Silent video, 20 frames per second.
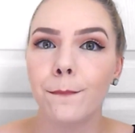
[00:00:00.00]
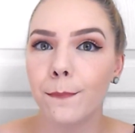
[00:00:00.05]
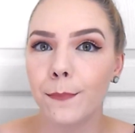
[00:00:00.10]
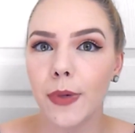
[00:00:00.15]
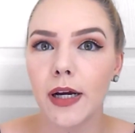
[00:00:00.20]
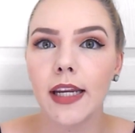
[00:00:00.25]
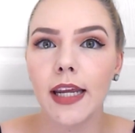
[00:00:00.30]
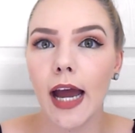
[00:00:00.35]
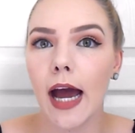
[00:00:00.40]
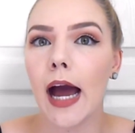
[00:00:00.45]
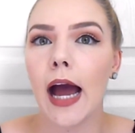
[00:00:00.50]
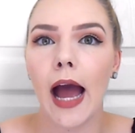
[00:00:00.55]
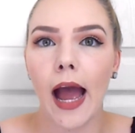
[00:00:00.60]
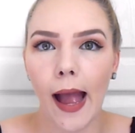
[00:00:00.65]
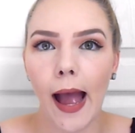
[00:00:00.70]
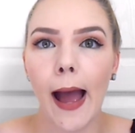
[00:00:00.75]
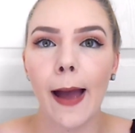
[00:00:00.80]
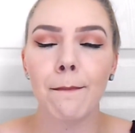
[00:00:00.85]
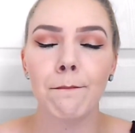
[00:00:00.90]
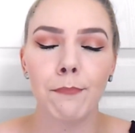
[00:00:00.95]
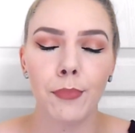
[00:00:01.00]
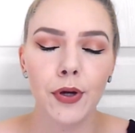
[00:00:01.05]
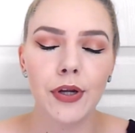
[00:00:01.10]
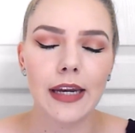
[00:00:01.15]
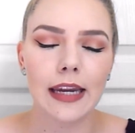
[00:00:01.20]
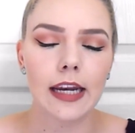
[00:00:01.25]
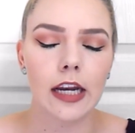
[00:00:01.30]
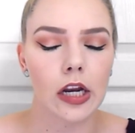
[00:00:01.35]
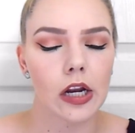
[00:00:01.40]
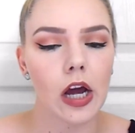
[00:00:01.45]
but yeah, I'm
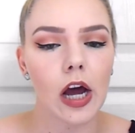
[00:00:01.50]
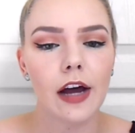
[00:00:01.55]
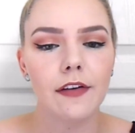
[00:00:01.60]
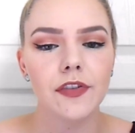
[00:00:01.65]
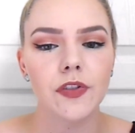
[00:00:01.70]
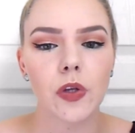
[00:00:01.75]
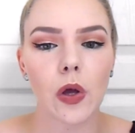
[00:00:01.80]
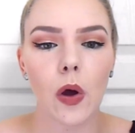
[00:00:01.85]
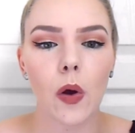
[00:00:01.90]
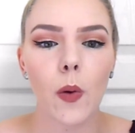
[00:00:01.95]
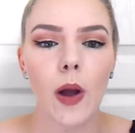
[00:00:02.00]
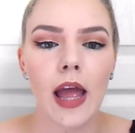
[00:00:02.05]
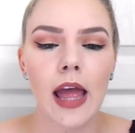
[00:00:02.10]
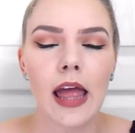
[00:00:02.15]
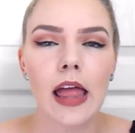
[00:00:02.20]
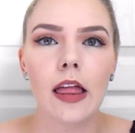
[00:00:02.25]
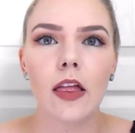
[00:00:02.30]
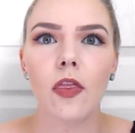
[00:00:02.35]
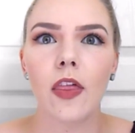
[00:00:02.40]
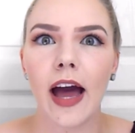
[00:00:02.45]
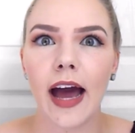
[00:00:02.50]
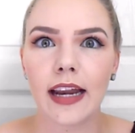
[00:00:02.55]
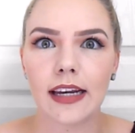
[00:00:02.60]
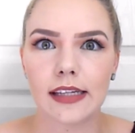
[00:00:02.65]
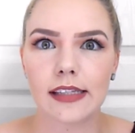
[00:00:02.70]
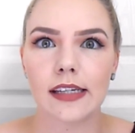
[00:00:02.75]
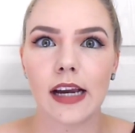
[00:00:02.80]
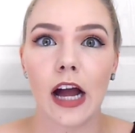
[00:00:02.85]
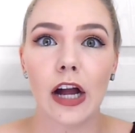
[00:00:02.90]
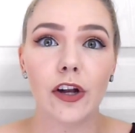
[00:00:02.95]
putting it off. So that
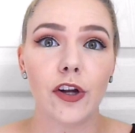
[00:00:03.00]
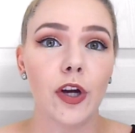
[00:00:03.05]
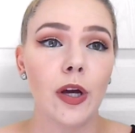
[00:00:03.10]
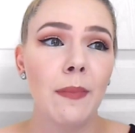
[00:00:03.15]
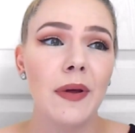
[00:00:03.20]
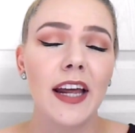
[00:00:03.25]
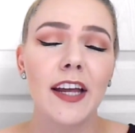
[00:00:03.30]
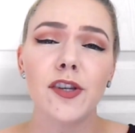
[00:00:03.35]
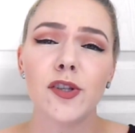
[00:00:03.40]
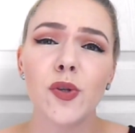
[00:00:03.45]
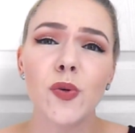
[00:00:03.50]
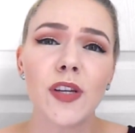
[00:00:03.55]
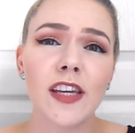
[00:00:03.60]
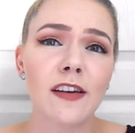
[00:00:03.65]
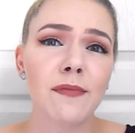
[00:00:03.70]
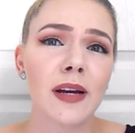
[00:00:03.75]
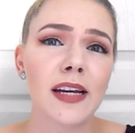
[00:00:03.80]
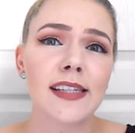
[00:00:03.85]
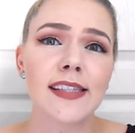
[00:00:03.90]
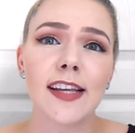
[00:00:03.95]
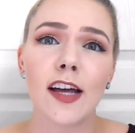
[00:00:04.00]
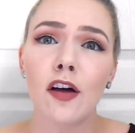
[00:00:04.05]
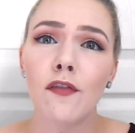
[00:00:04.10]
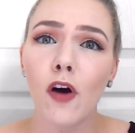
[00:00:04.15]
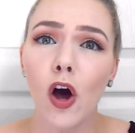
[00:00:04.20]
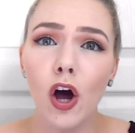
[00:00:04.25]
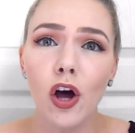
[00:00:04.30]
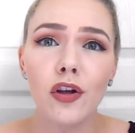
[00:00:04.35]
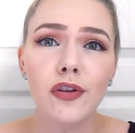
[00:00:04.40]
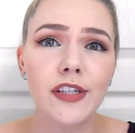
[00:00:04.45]
is not good. But I do give
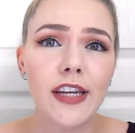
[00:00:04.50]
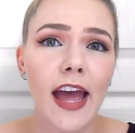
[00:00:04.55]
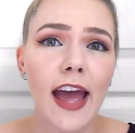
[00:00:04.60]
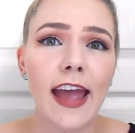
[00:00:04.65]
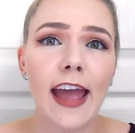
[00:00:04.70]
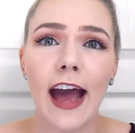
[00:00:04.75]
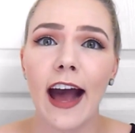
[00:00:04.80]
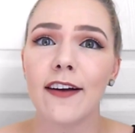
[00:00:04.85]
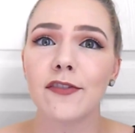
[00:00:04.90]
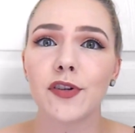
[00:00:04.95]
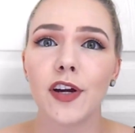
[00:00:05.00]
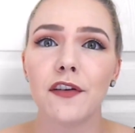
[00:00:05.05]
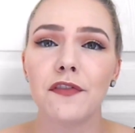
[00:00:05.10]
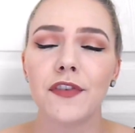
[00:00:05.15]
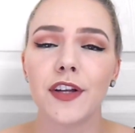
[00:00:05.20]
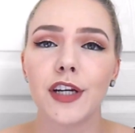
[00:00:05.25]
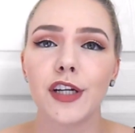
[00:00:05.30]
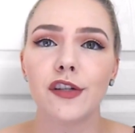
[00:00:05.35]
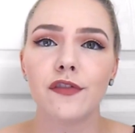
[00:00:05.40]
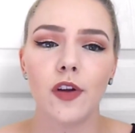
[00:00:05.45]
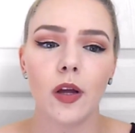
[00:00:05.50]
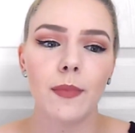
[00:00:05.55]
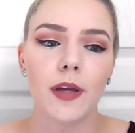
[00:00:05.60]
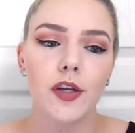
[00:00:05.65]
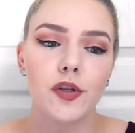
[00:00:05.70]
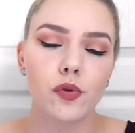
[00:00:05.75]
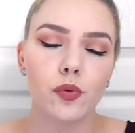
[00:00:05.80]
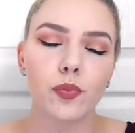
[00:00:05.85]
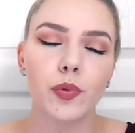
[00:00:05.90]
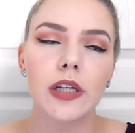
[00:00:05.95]
myself all day after I finish
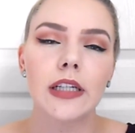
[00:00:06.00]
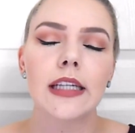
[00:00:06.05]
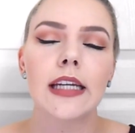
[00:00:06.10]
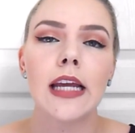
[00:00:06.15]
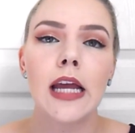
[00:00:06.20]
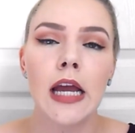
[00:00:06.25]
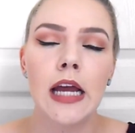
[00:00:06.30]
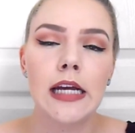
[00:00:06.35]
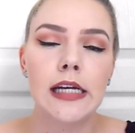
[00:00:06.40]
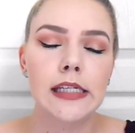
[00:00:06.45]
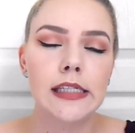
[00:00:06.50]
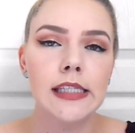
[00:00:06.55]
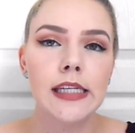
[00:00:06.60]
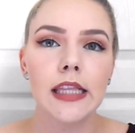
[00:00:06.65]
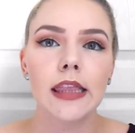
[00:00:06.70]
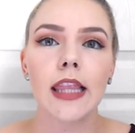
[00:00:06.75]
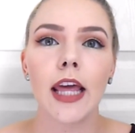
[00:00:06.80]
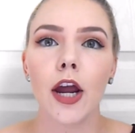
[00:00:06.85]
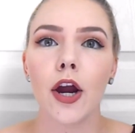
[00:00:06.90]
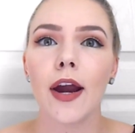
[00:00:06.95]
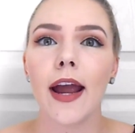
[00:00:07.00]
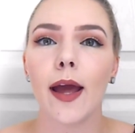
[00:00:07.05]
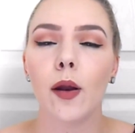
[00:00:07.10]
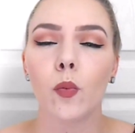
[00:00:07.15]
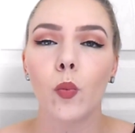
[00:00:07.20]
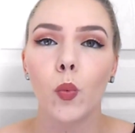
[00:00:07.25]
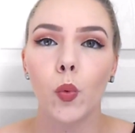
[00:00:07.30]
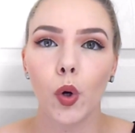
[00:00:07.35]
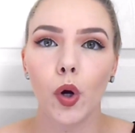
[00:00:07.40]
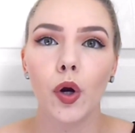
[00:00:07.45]
filming to really sit there
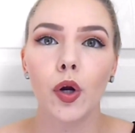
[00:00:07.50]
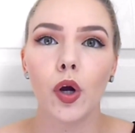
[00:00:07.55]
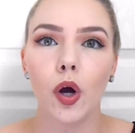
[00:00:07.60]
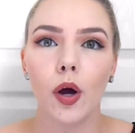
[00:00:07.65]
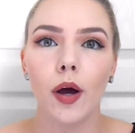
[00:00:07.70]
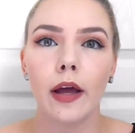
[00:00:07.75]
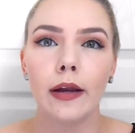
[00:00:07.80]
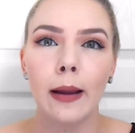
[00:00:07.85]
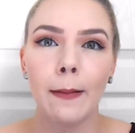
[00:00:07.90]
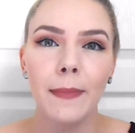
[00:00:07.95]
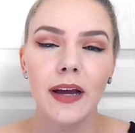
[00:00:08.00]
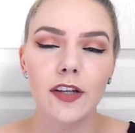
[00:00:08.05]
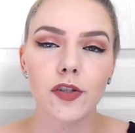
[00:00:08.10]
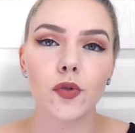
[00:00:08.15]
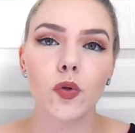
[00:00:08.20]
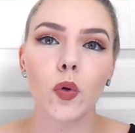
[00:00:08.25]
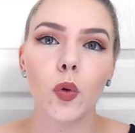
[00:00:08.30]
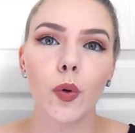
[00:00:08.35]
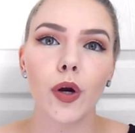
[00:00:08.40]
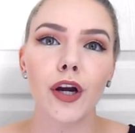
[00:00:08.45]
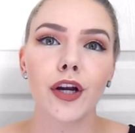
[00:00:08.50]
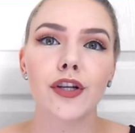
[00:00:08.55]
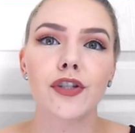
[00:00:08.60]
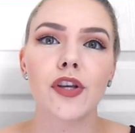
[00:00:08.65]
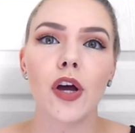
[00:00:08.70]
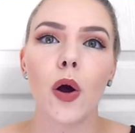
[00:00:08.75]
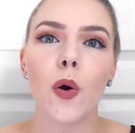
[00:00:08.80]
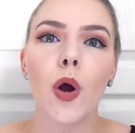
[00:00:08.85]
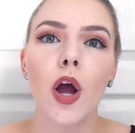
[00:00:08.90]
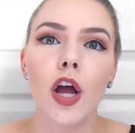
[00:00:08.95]
and work on my schoolwork.
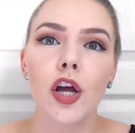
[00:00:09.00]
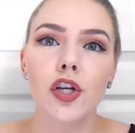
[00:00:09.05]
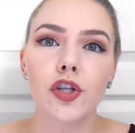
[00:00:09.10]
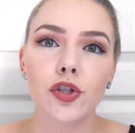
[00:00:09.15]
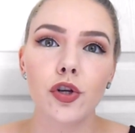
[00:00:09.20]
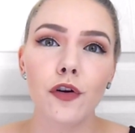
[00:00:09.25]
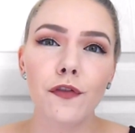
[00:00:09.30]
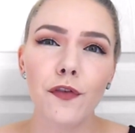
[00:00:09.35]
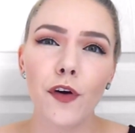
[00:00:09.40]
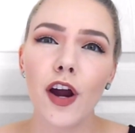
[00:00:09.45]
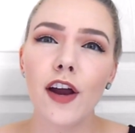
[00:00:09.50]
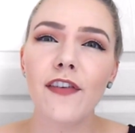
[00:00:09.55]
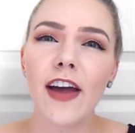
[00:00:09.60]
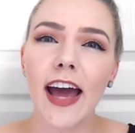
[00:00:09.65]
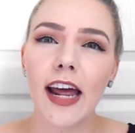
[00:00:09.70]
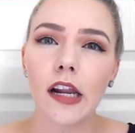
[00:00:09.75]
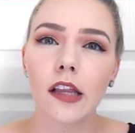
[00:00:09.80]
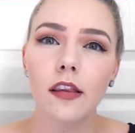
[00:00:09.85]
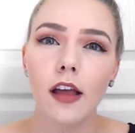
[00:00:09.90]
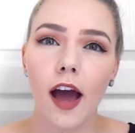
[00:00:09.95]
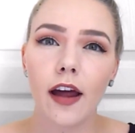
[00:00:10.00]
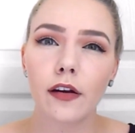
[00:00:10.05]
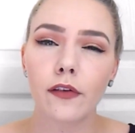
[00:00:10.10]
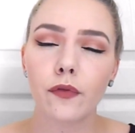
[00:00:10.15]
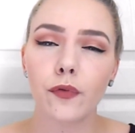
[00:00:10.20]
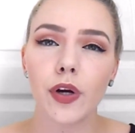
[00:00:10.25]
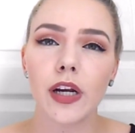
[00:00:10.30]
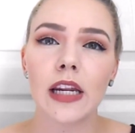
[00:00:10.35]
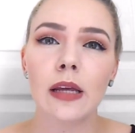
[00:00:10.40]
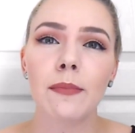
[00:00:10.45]
So, so far I've had a lot
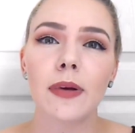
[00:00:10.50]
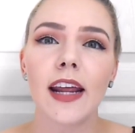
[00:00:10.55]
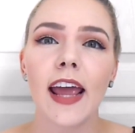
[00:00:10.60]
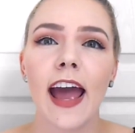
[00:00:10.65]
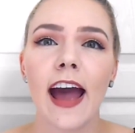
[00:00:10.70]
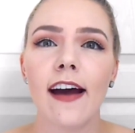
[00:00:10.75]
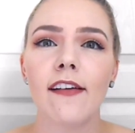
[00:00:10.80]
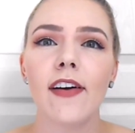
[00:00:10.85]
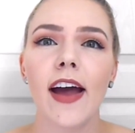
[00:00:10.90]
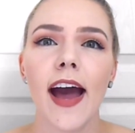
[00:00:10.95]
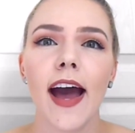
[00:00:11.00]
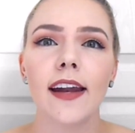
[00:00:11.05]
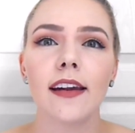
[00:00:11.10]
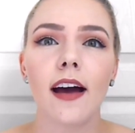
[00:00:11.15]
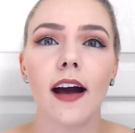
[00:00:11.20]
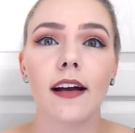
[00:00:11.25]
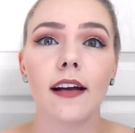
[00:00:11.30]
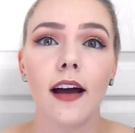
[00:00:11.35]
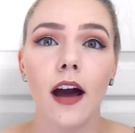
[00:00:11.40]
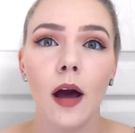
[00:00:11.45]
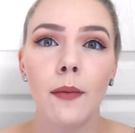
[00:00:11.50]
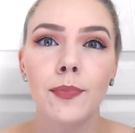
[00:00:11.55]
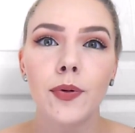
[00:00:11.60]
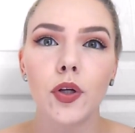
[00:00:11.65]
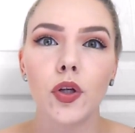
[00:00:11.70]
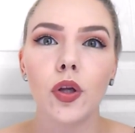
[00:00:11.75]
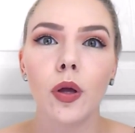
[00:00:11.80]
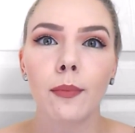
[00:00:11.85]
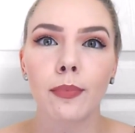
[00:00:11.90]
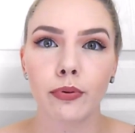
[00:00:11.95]
of reading, but I have had a
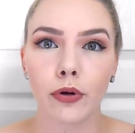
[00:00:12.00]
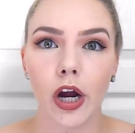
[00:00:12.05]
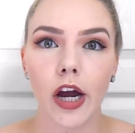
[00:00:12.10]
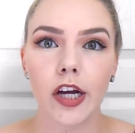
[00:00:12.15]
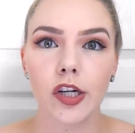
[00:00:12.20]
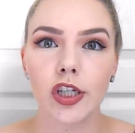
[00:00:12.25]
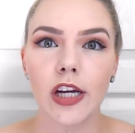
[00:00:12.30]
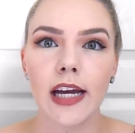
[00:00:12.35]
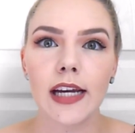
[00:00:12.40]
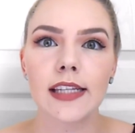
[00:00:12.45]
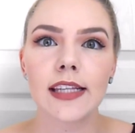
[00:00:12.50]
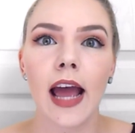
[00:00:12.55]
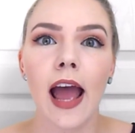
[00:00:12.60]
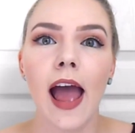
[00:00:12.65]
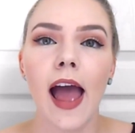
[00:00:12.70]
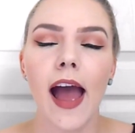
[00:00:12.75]
couple projects.